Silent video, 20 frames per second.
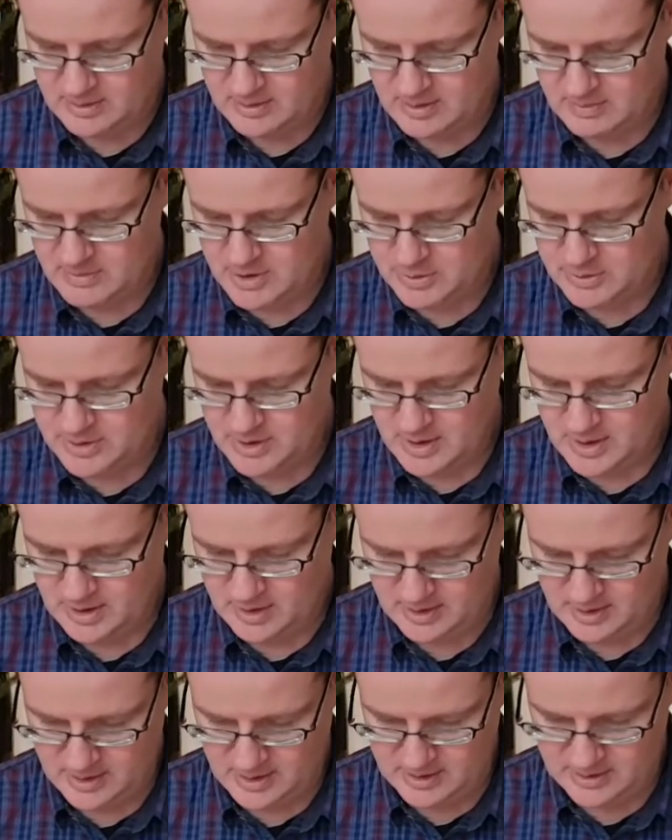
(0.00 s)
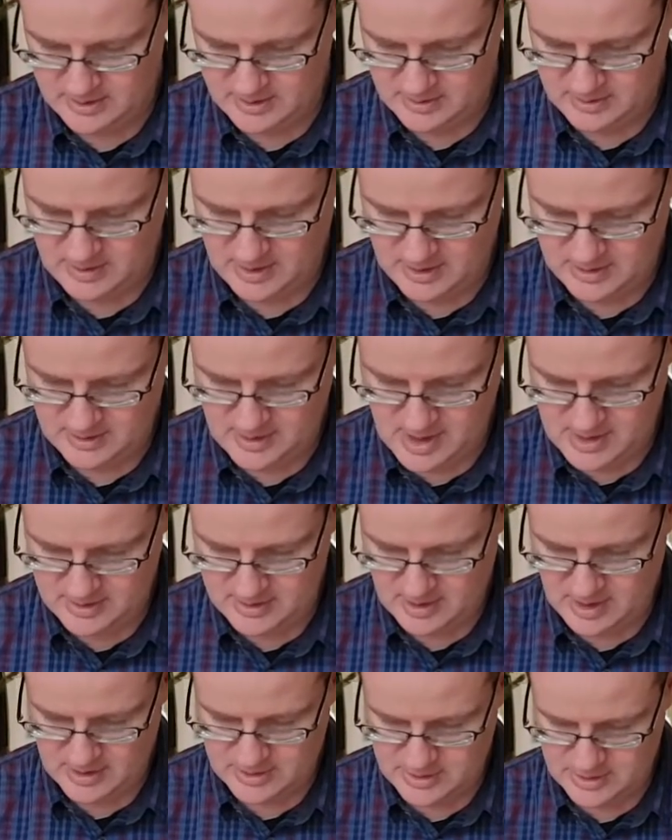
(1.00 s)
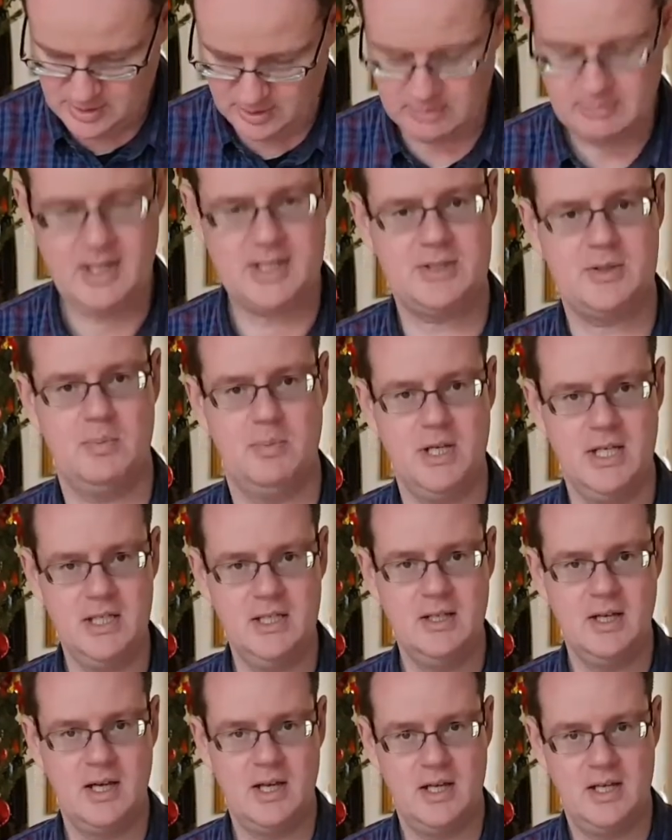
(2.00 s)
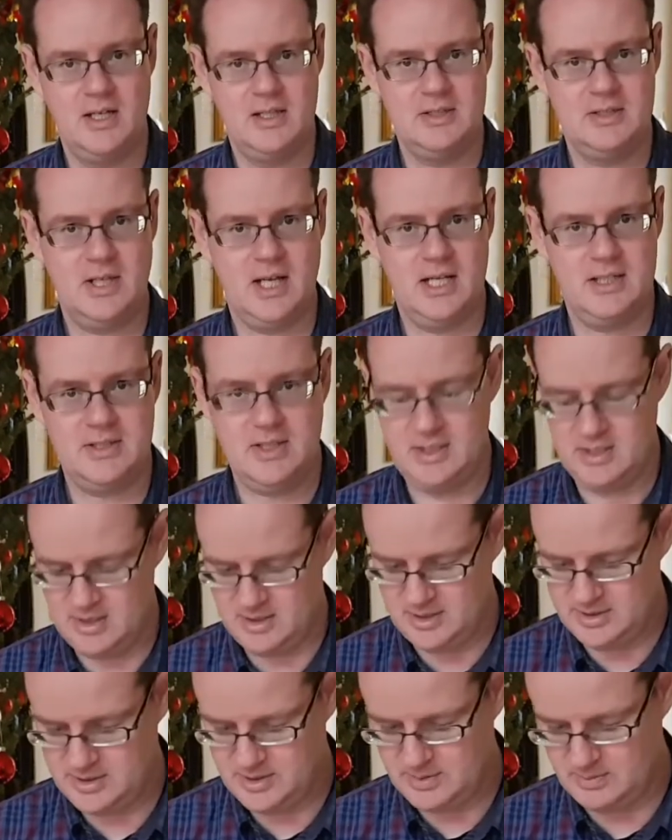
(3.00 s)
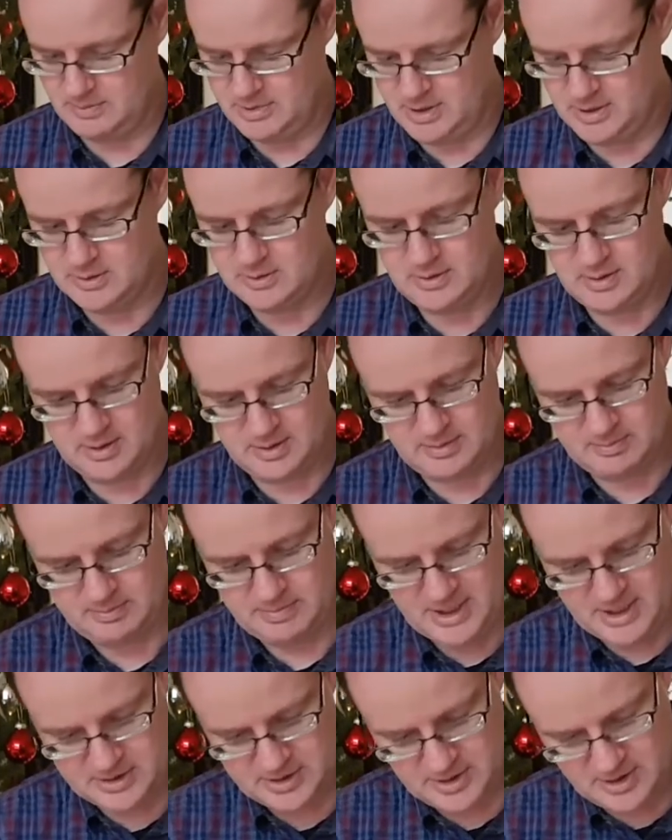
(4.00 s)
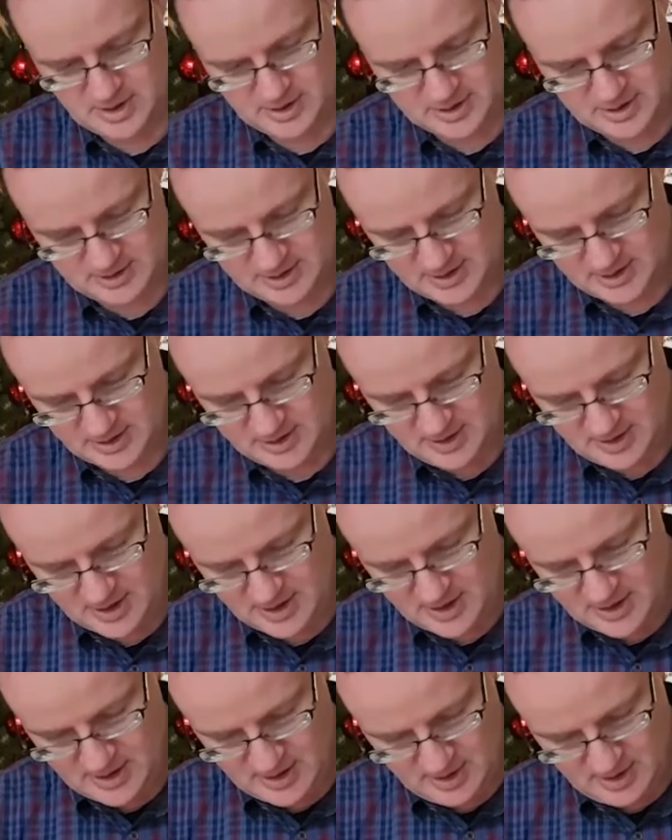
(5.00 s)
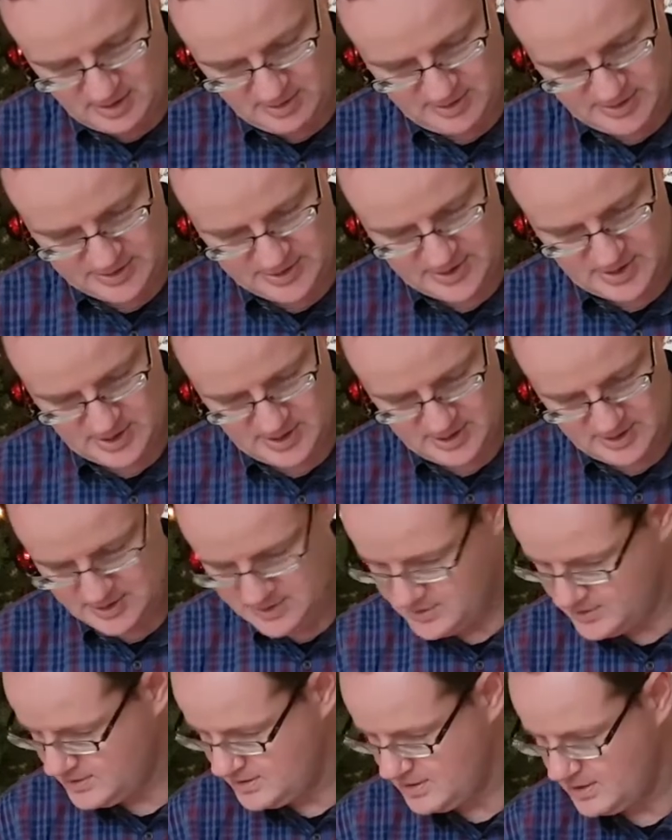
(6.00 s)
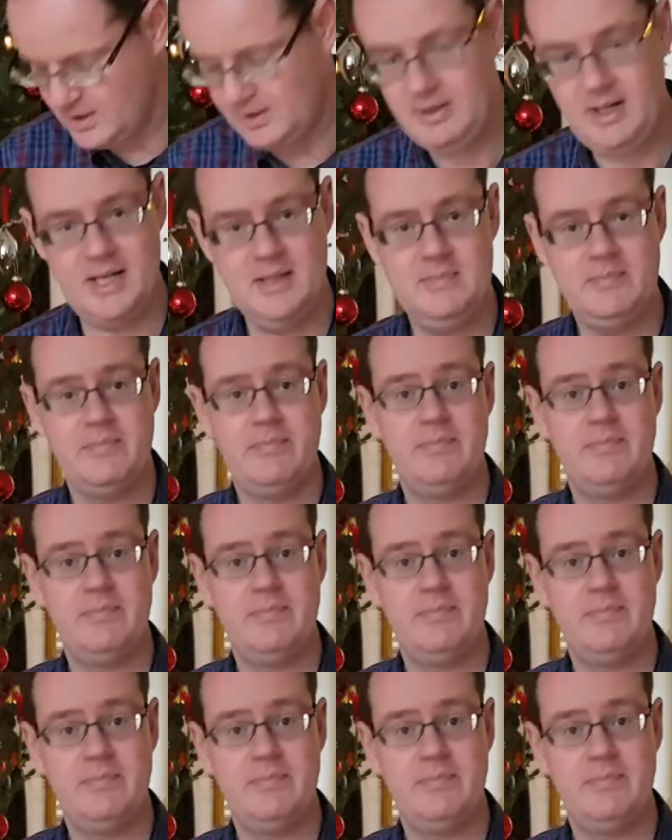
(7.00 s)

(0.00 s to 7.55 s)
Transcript: ammonia and salt recipe to get a nice blue patina going on the sides. All right.